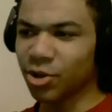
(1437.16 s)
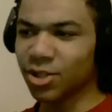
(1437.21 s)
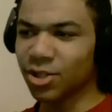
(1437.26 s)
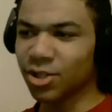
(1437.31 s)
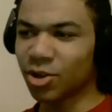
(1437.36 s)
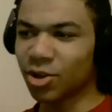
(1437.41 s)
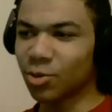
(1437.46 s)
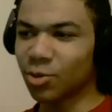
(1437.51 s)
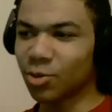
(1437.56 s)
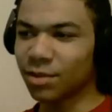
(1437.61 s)
is
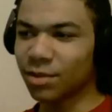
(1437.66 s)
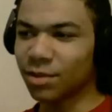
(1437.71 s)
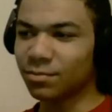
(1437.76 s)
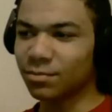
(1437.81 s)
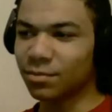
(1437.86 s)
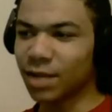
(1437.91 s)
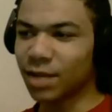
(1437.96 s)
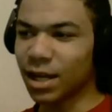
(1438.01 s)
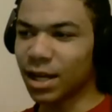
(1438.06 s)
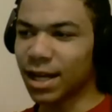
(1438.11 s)
also
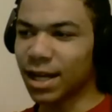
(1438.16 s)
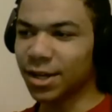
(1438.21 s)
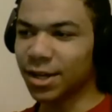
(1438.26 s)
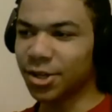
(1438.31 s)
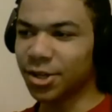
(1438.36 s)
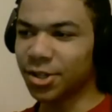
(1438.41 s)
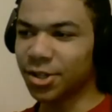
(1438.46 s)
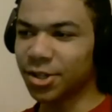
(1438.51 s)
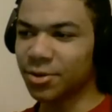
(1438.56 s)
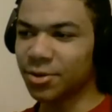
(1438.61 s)
a
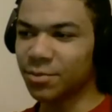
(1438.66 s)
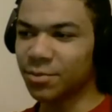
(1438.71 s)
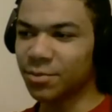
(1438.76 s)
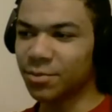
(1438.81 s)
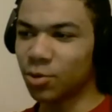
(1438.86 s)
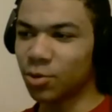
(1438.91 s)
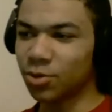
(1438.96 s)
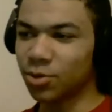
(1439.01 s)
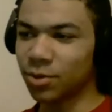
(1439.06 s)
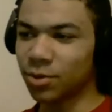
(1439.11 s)
900 series
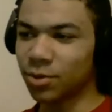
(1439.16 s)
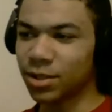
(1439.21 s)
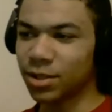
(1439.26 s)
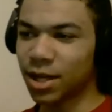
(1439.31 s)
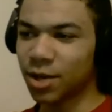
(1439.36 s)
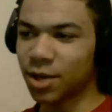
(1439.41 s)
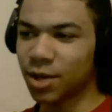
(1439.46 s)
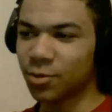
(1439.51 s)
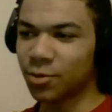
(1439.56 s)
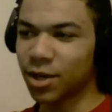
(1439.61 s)
mobile, so it's
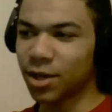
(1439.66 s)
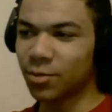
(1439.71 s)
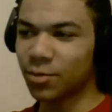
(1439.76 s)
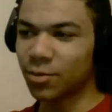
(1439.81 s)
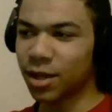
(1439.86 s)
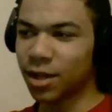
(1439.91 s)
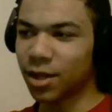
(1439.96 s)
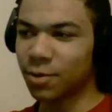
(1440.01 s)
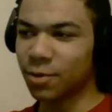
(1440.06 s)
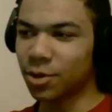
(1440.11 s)
kind of weird
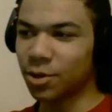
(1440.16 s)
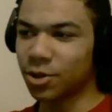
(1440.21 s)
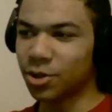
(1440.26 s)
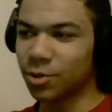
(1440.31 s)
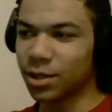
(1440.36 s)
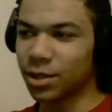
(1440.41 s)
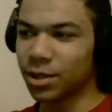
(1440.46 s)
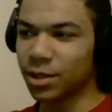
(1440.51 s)
why they wouldn't do a